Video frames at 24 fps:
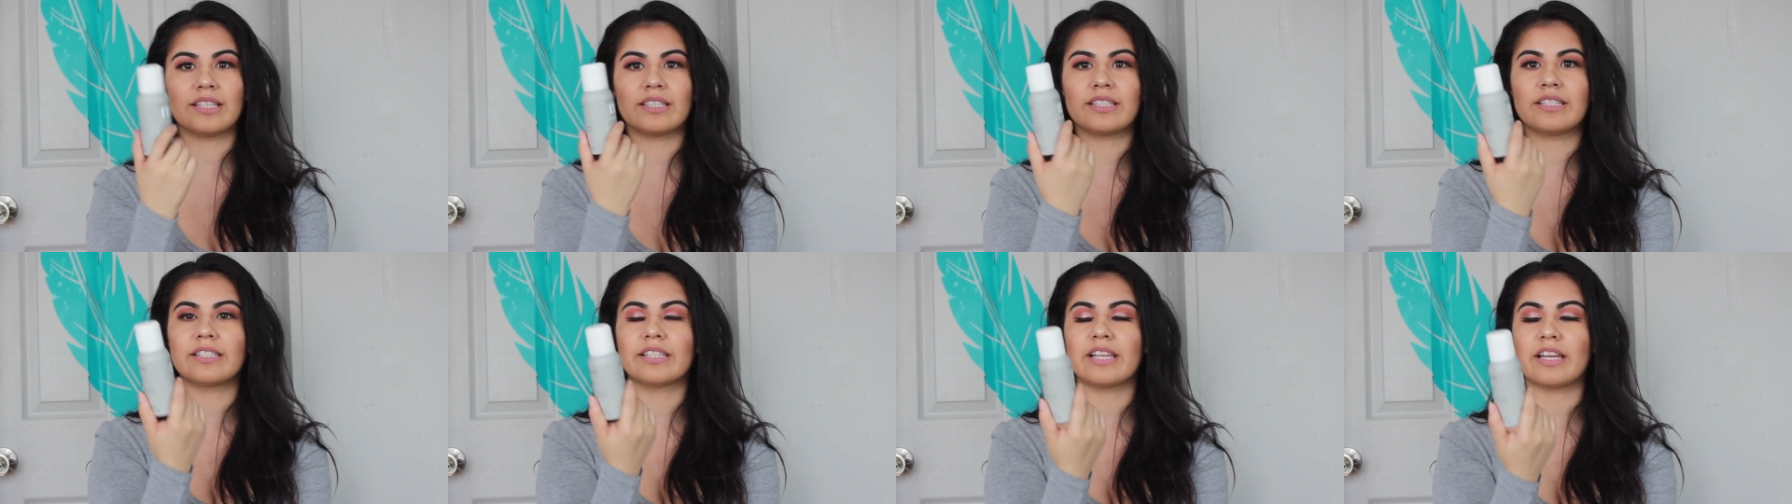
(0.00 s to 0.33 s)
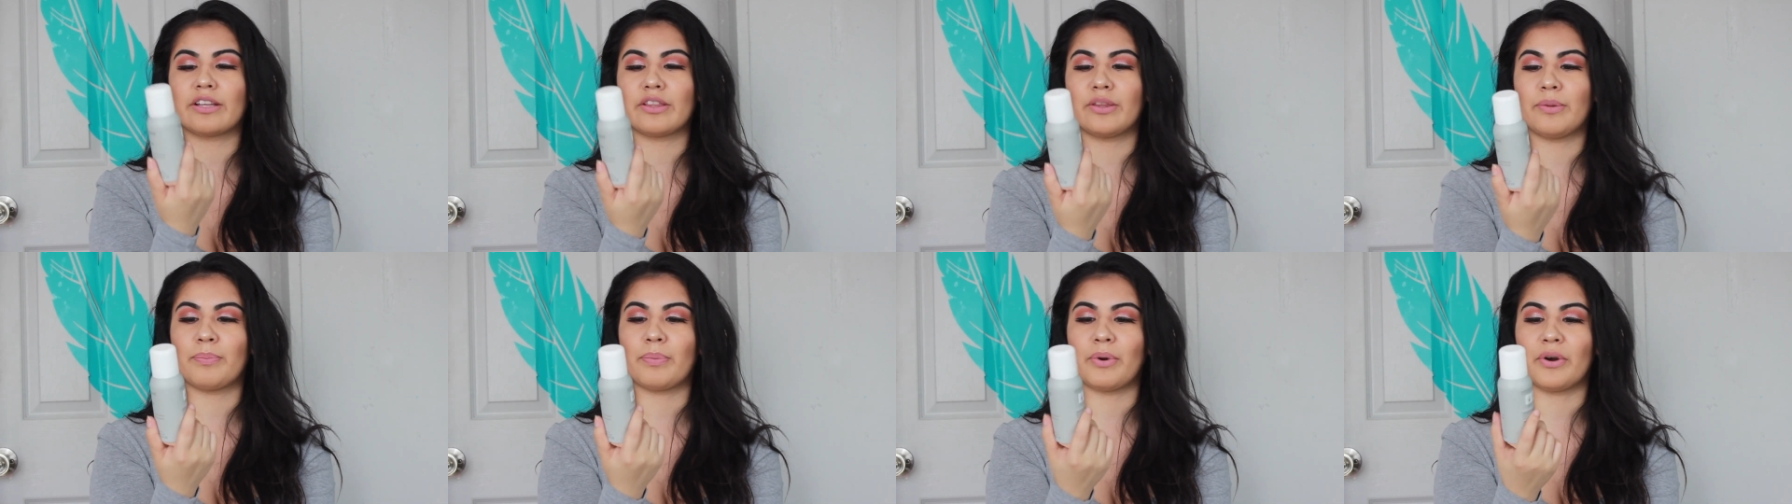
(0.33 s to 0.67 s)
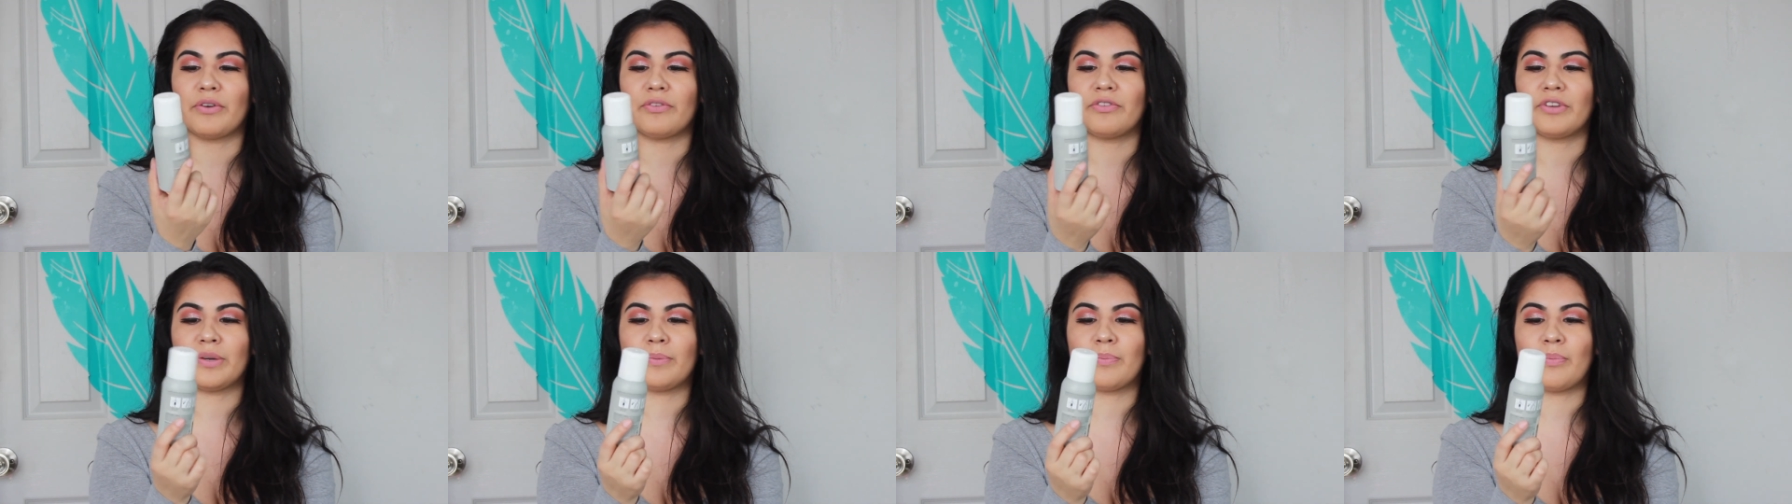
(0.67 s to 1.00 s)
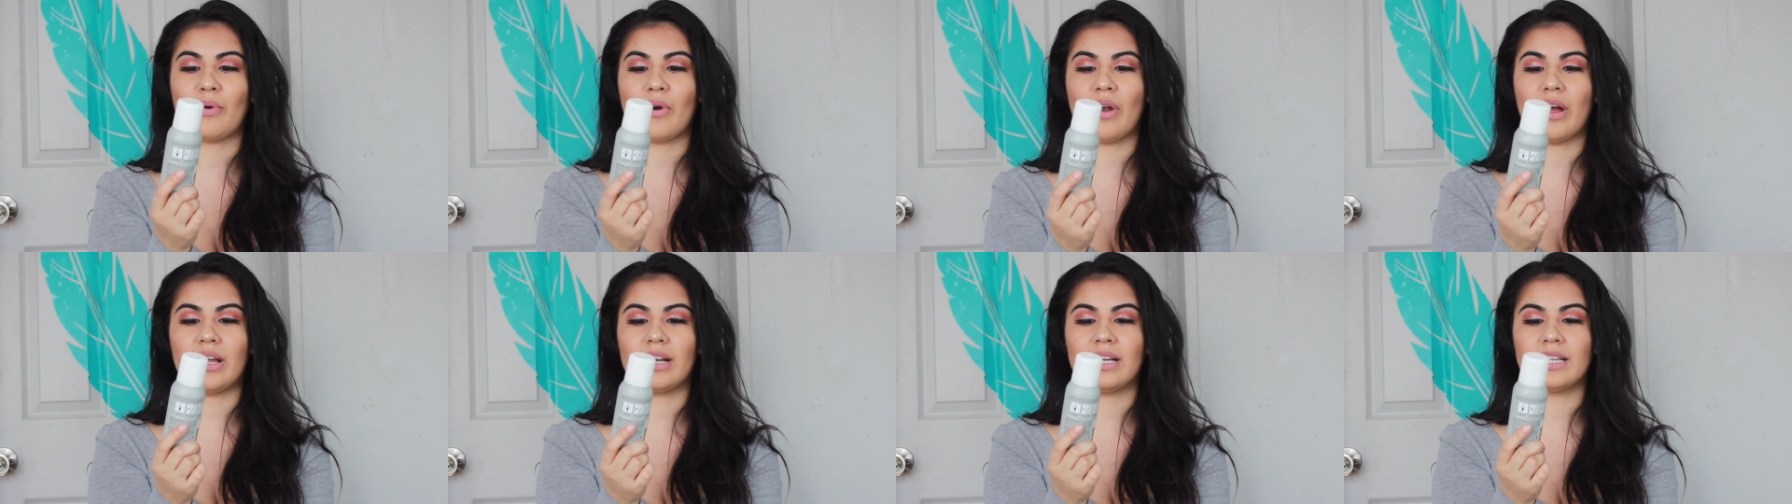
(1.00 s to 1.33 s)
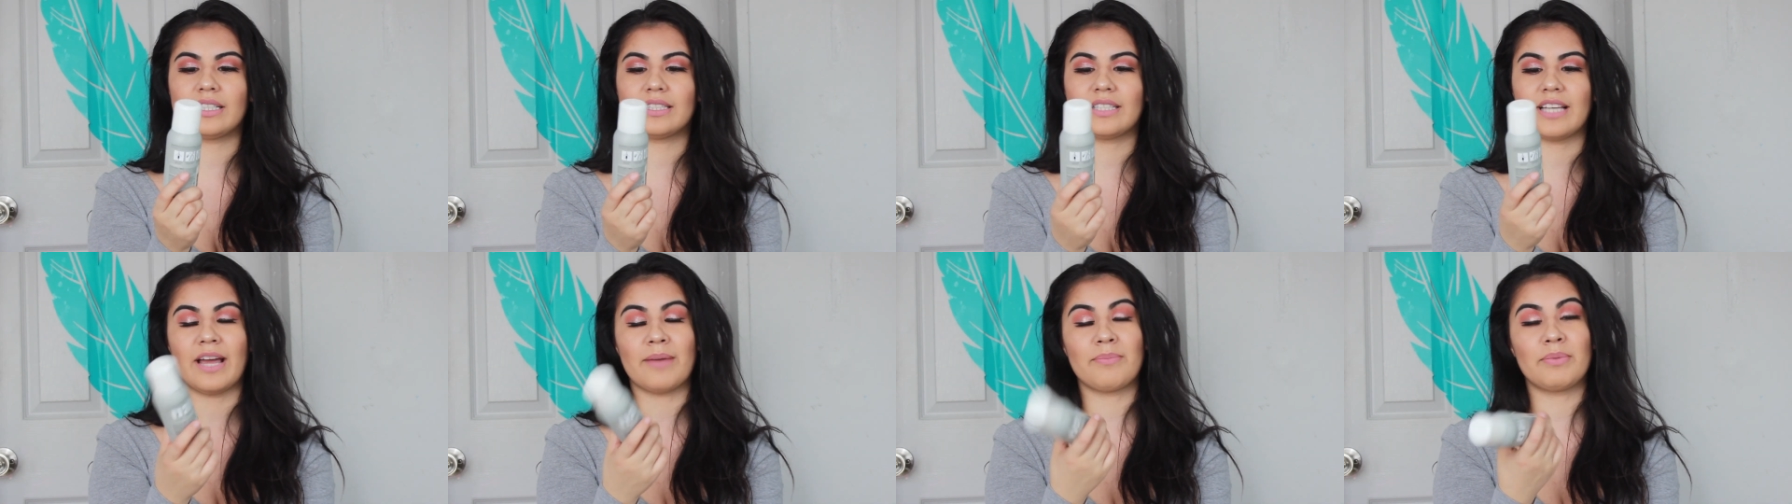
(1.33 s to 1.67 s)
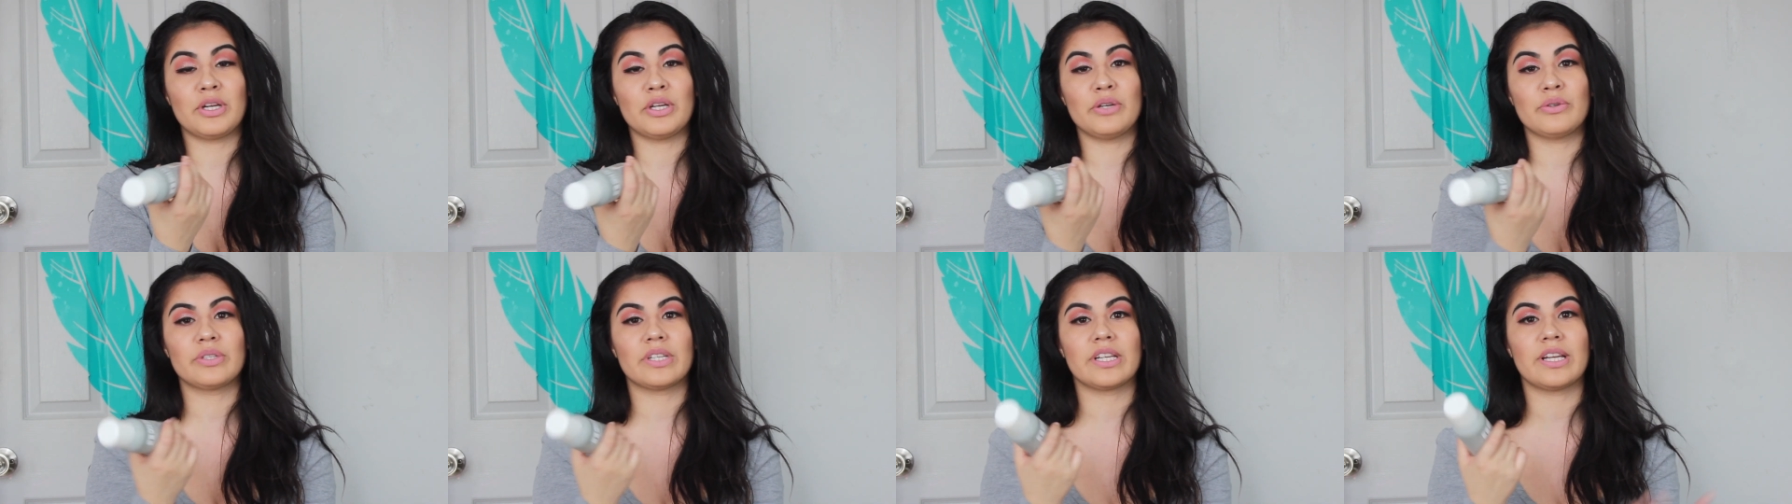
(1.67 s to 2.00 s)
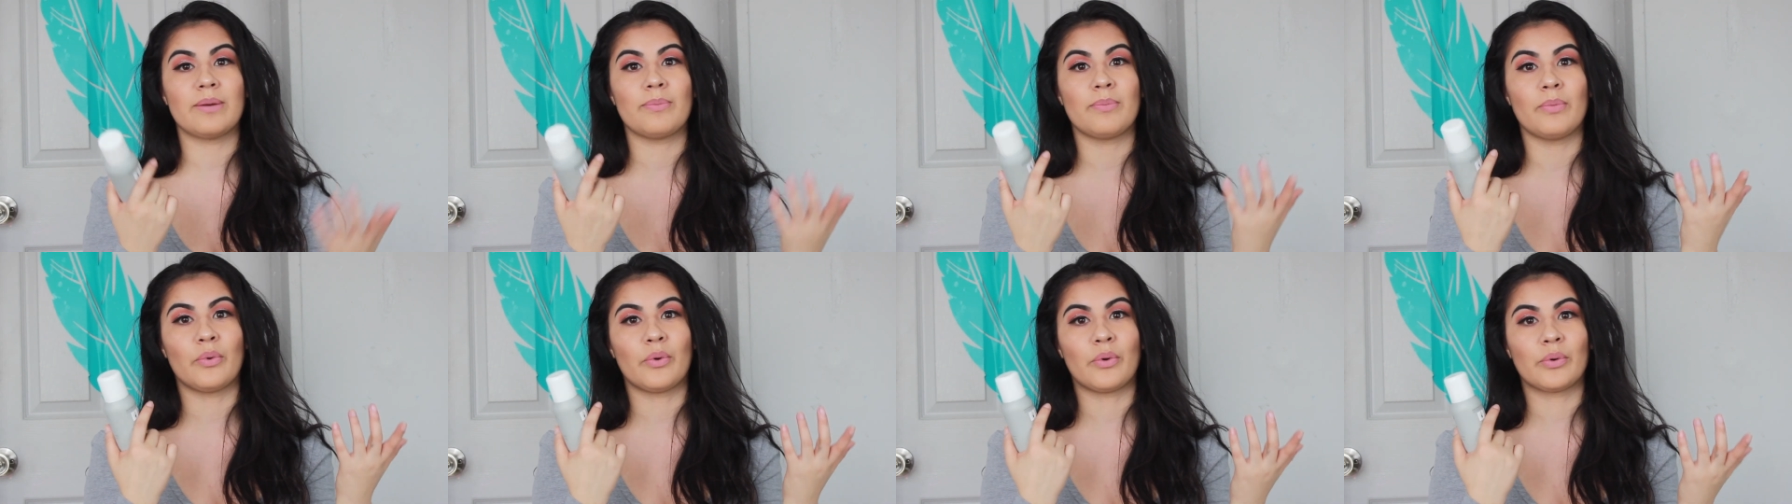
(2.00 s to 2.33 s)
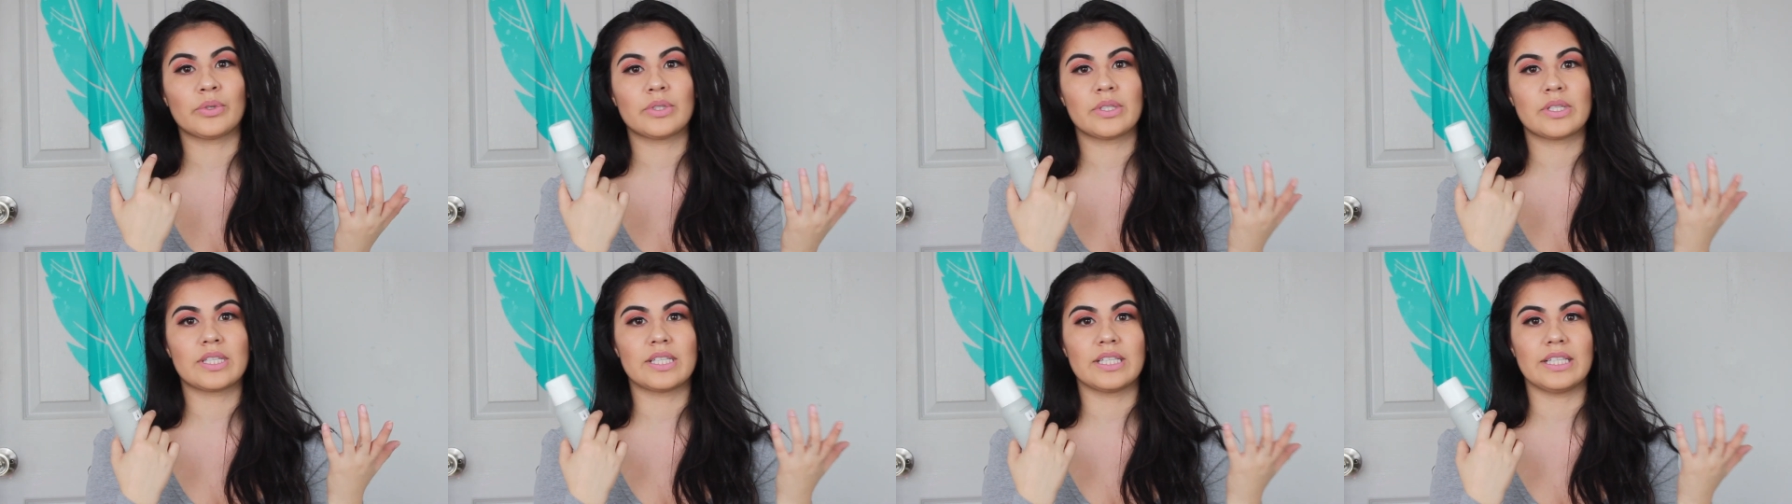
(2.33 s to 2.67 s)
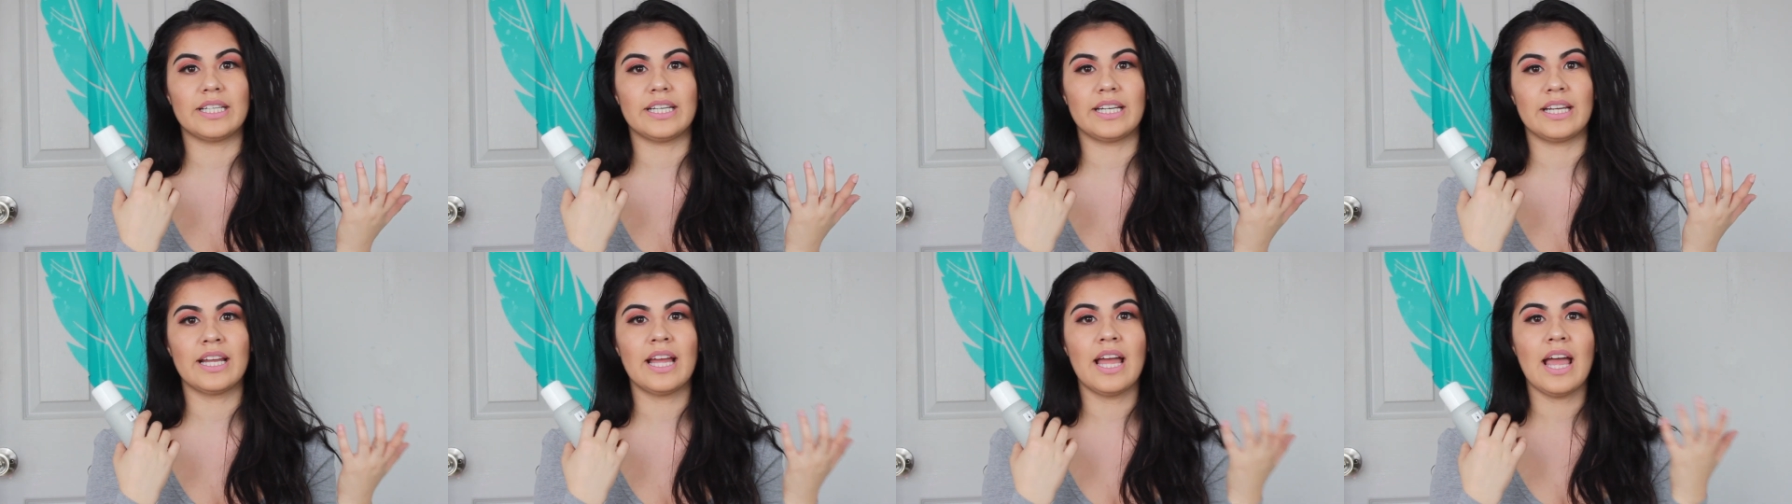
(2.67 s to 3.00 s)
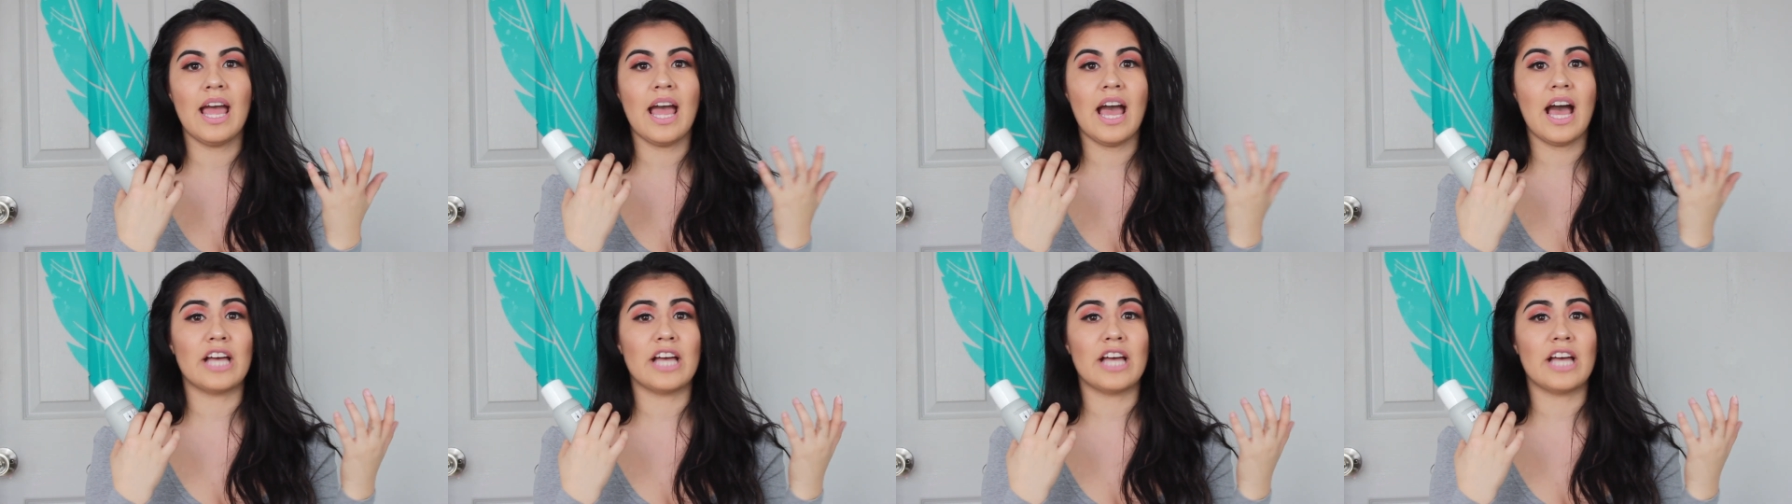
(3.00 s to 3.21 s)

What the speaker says: This is like the perfect product. I've been using it mostly